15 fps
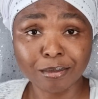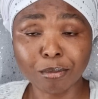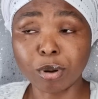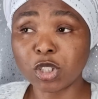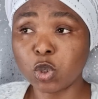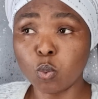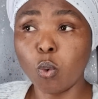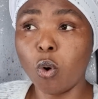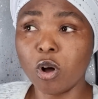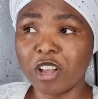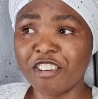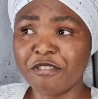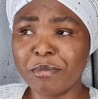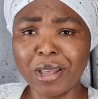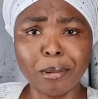but he won't
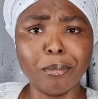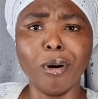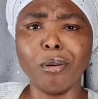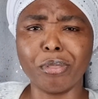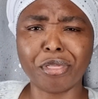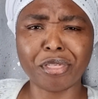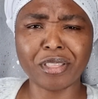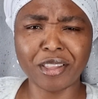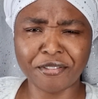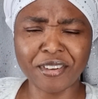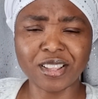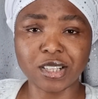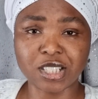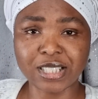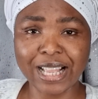give me a month. If you
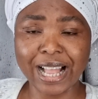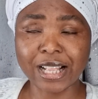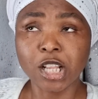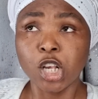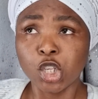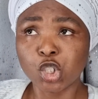understand.